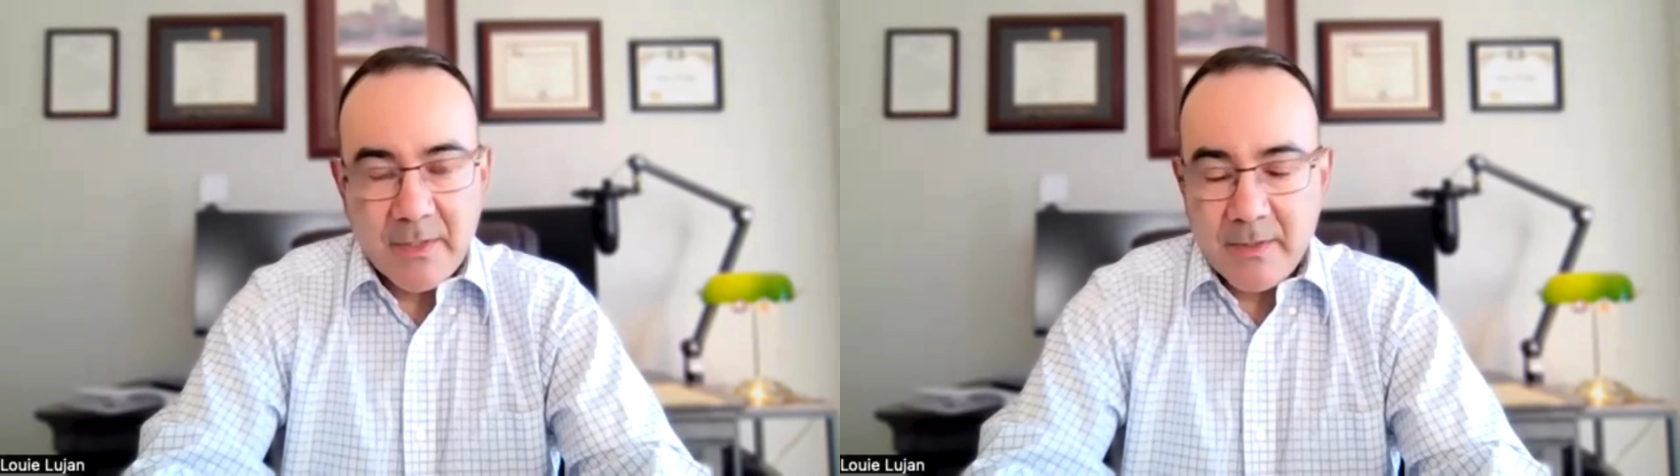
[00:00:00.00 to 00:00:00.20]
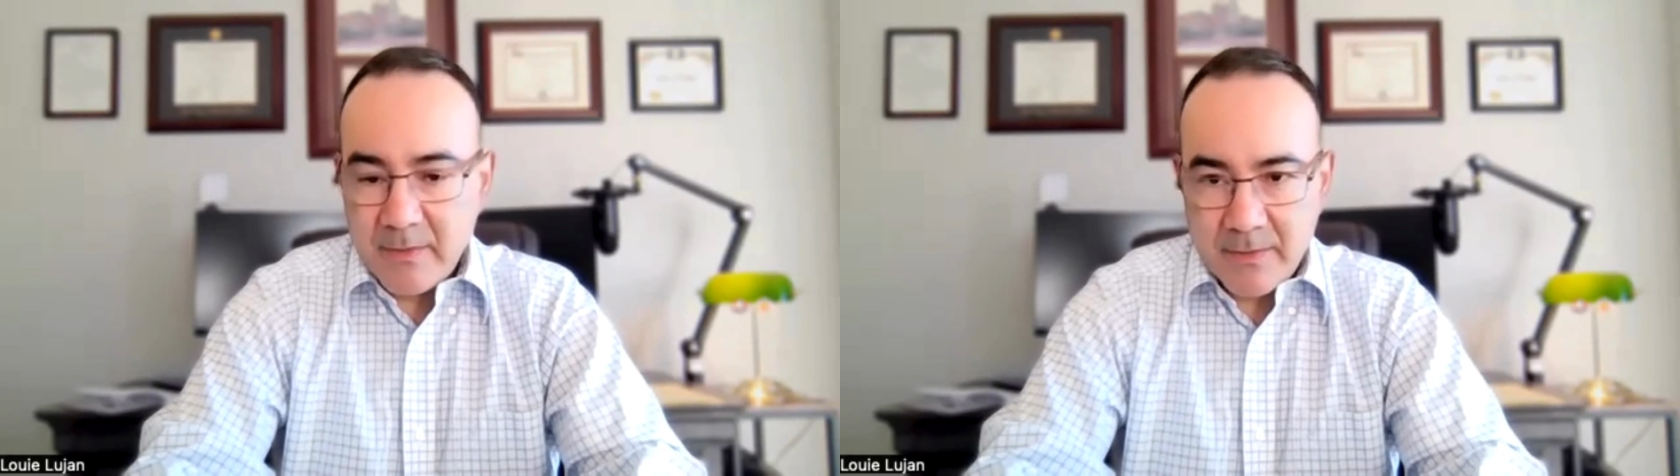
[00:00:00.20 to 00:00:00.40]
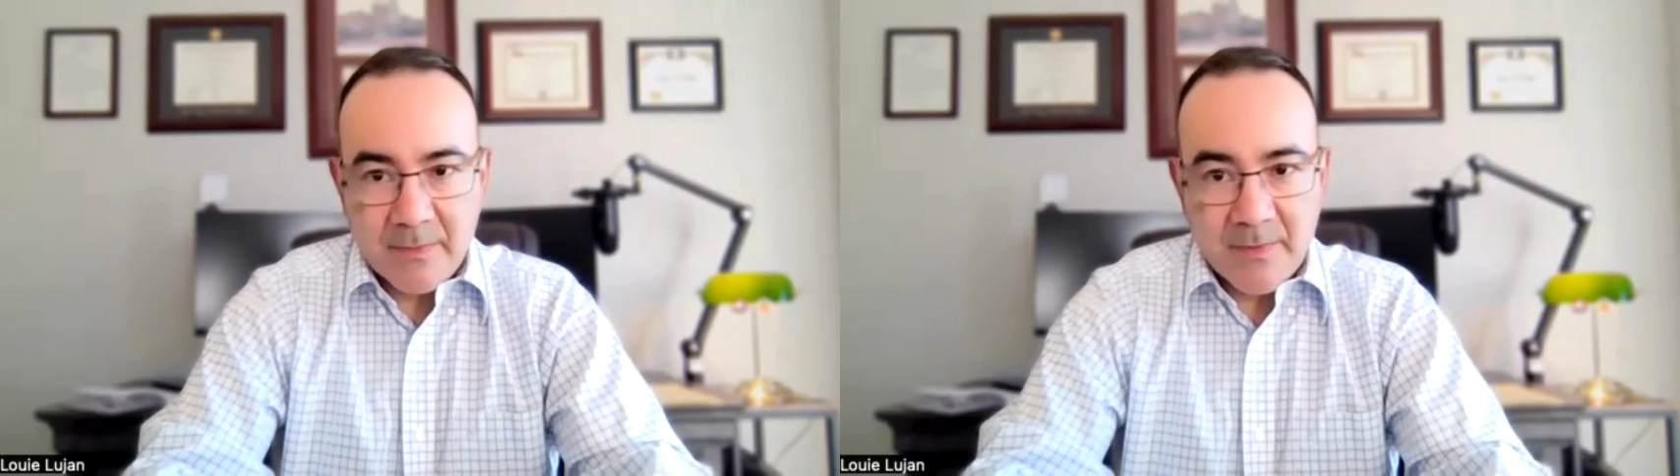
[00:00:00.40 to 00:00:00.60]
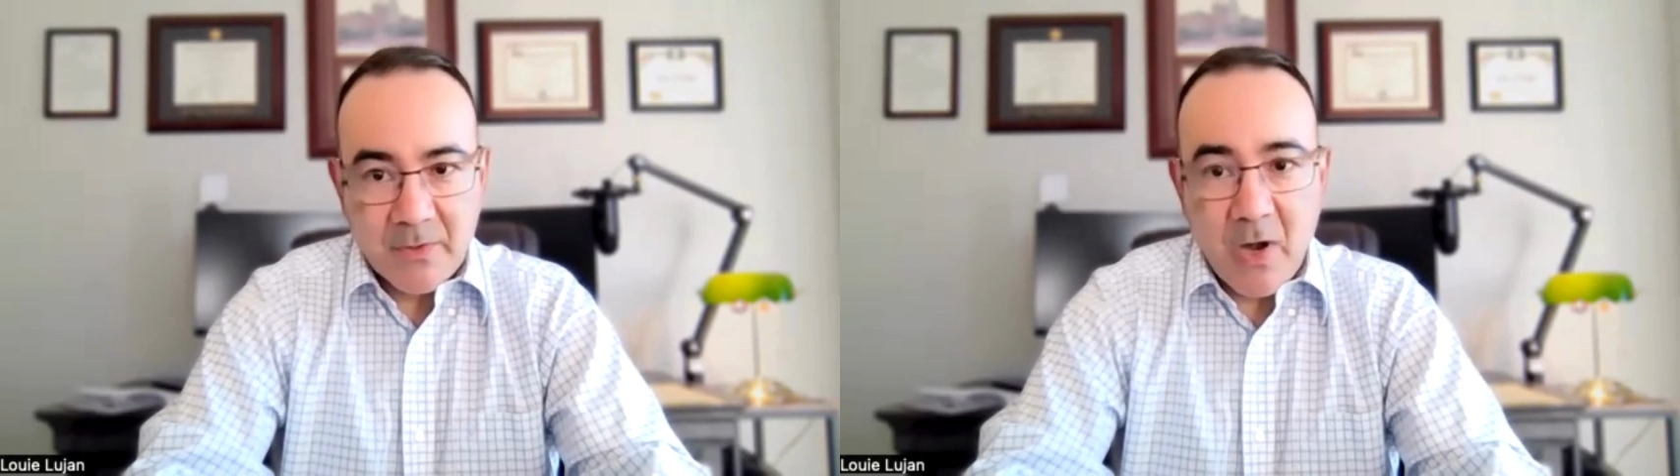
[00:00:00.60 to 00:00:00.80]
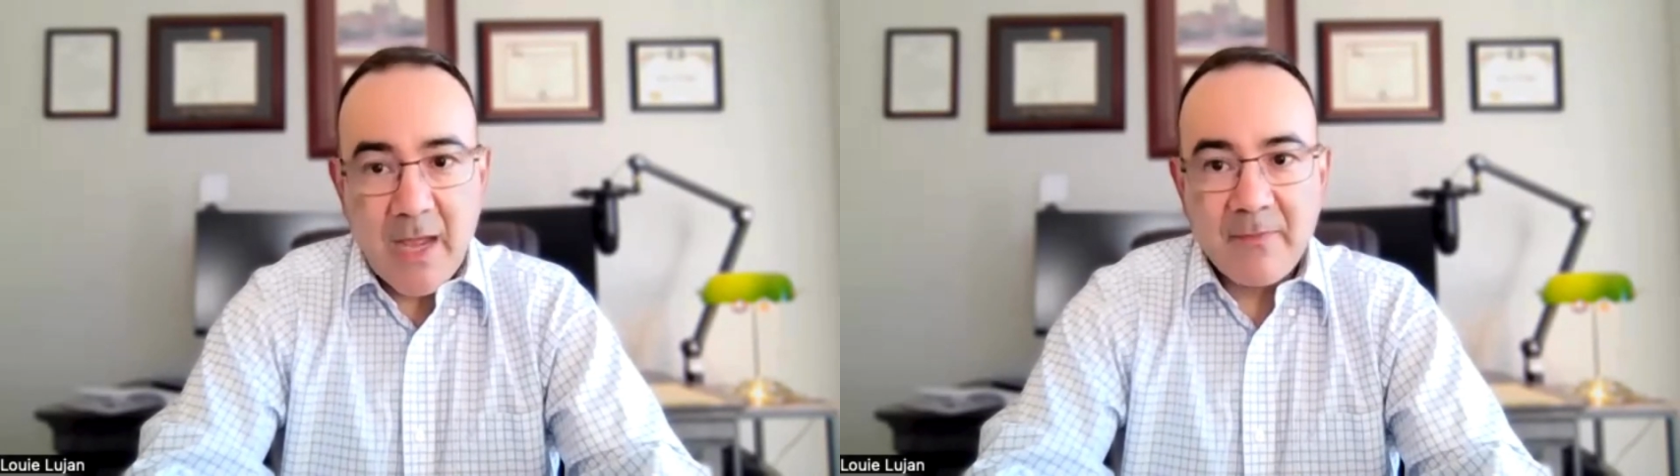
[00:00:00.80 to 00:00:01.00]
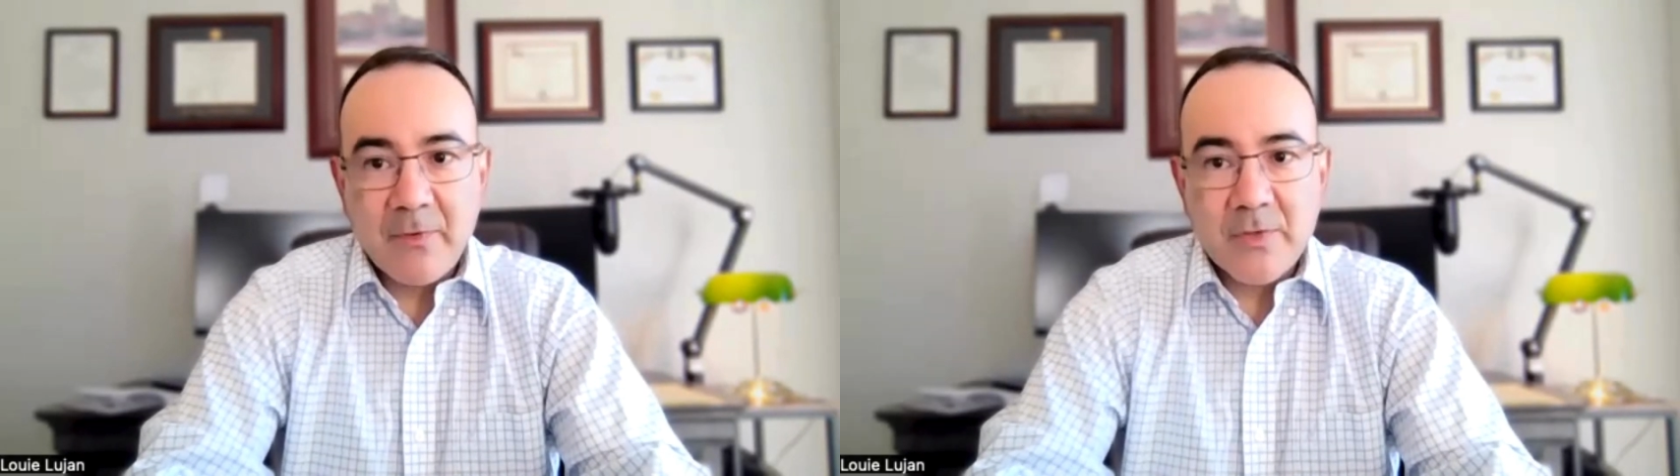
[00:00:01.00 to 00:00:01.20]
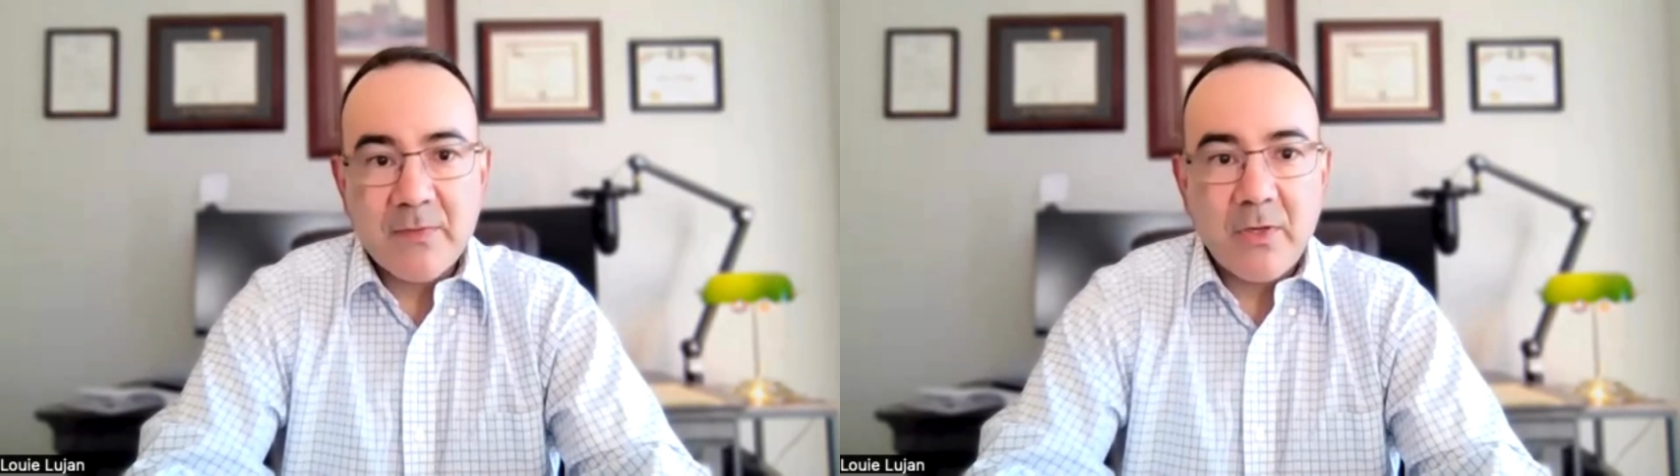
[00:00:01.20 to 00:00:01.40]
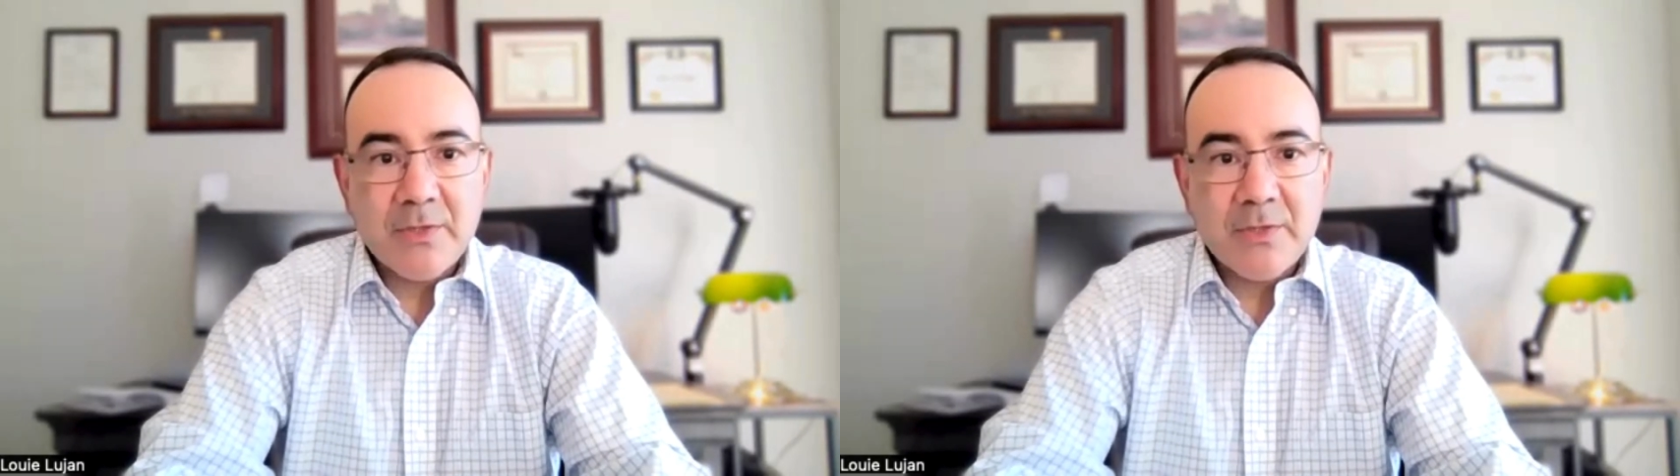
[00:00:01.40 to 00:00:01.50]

Subscribe, first of all,